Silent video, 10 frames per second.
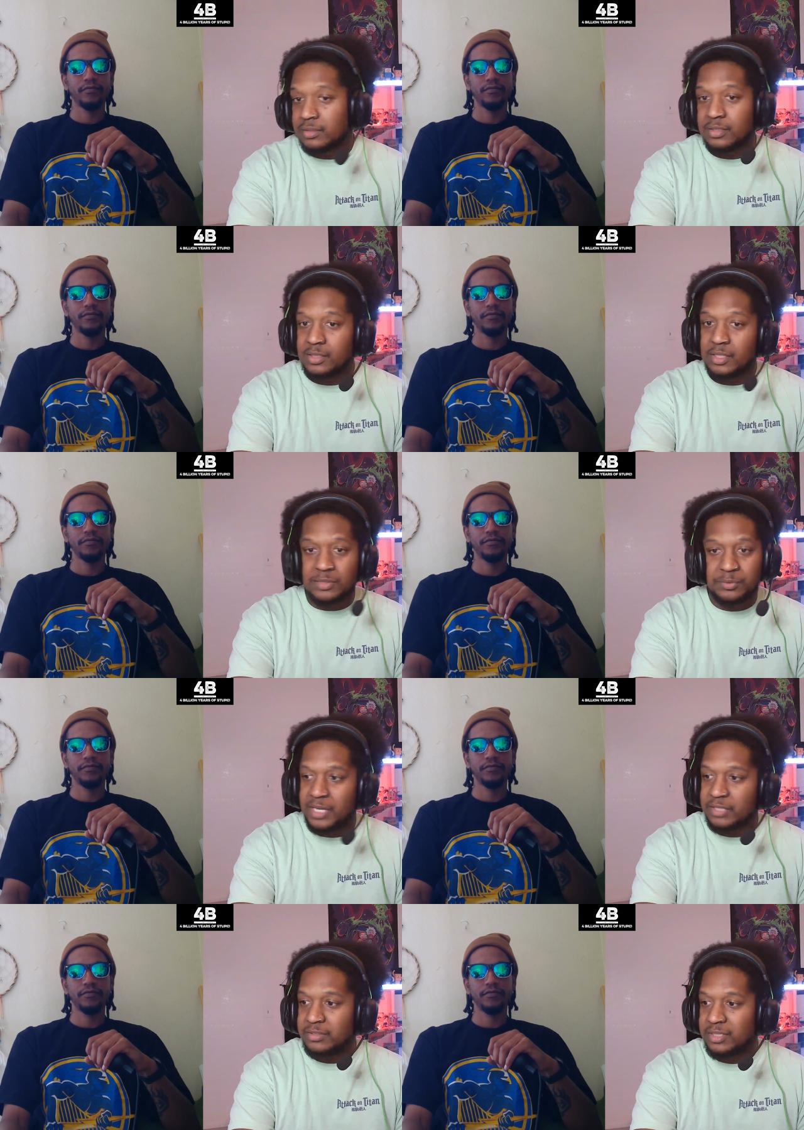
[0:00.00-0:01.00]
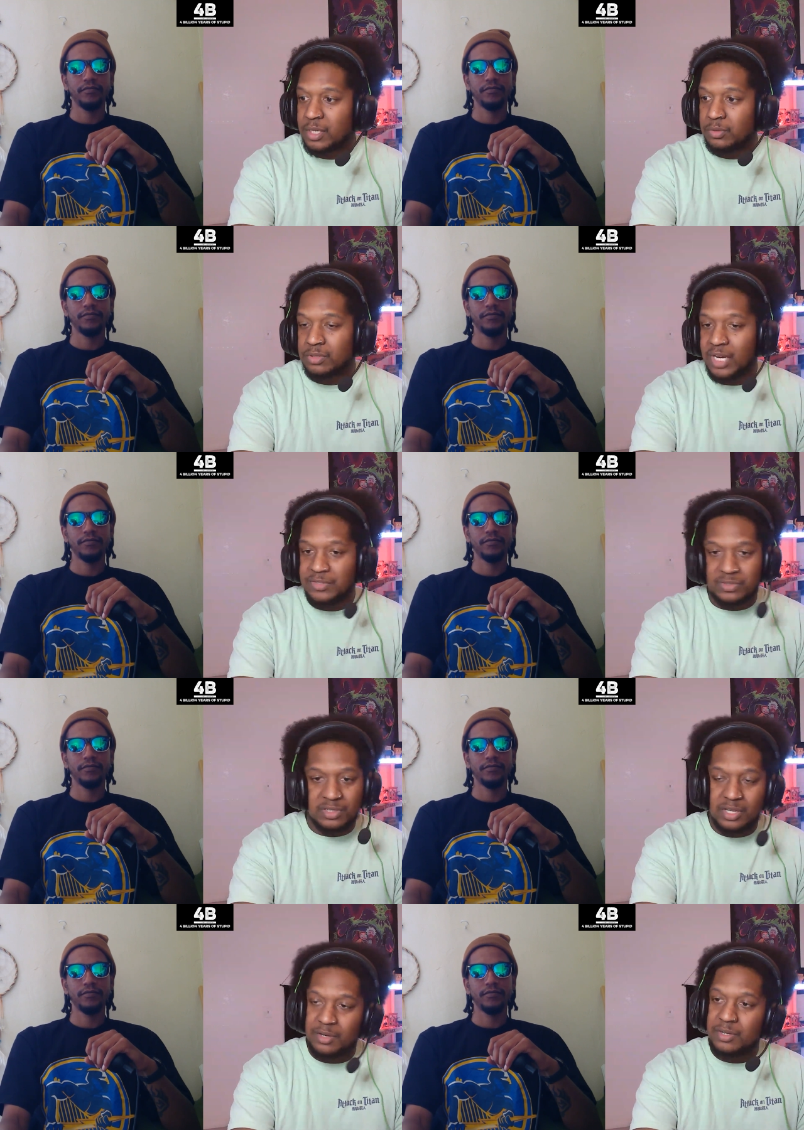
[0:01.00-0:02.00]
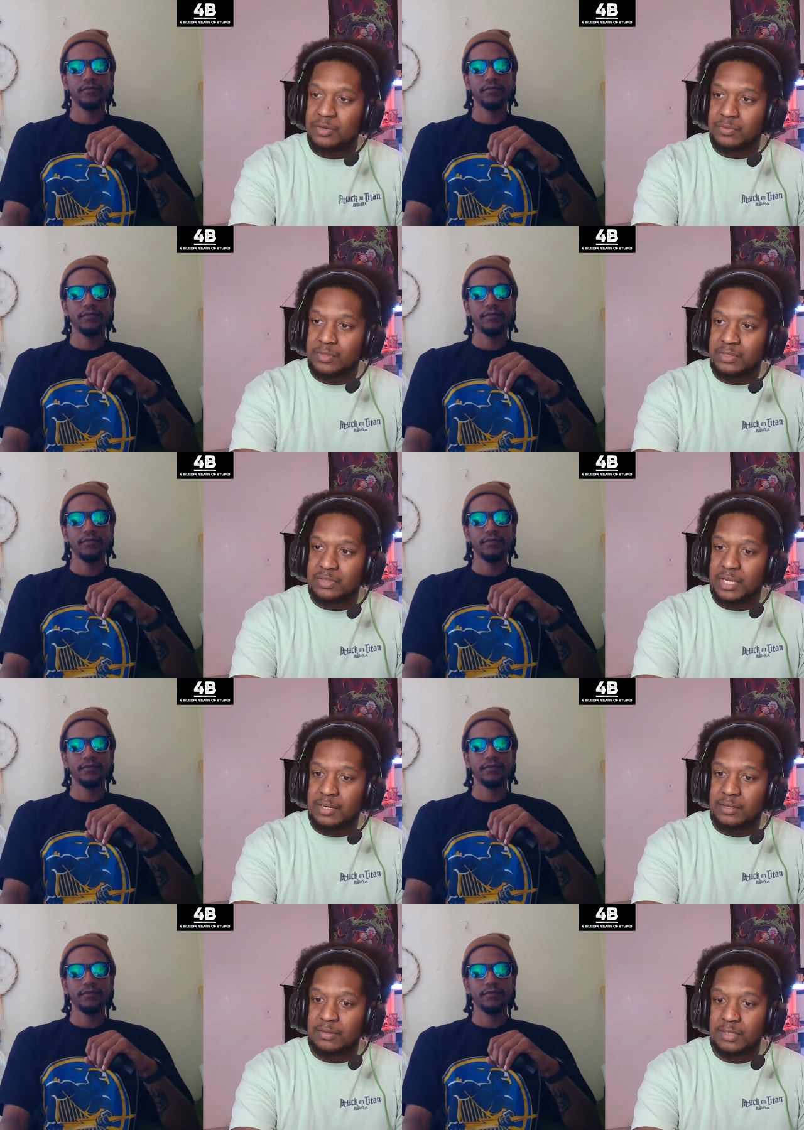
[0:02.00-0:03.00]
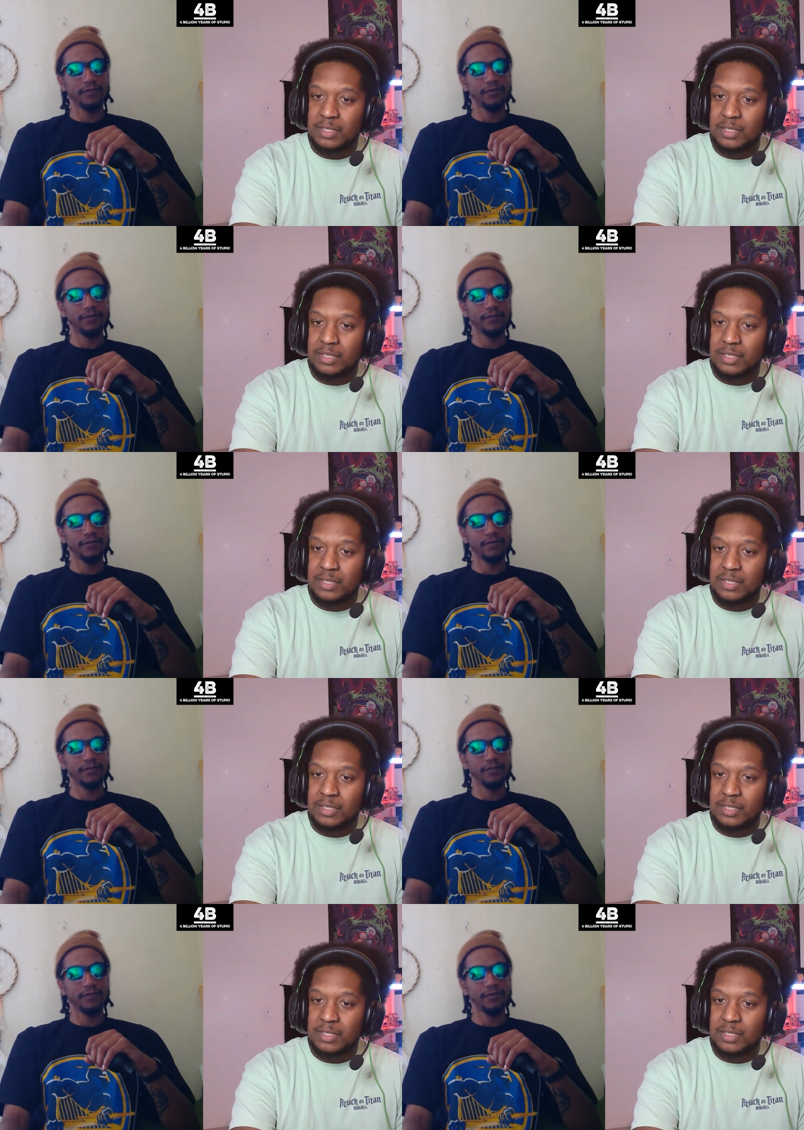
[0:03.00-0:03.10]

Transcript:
Speaker 1: uh, us reaction to Coast Contra Scenario Freestyle.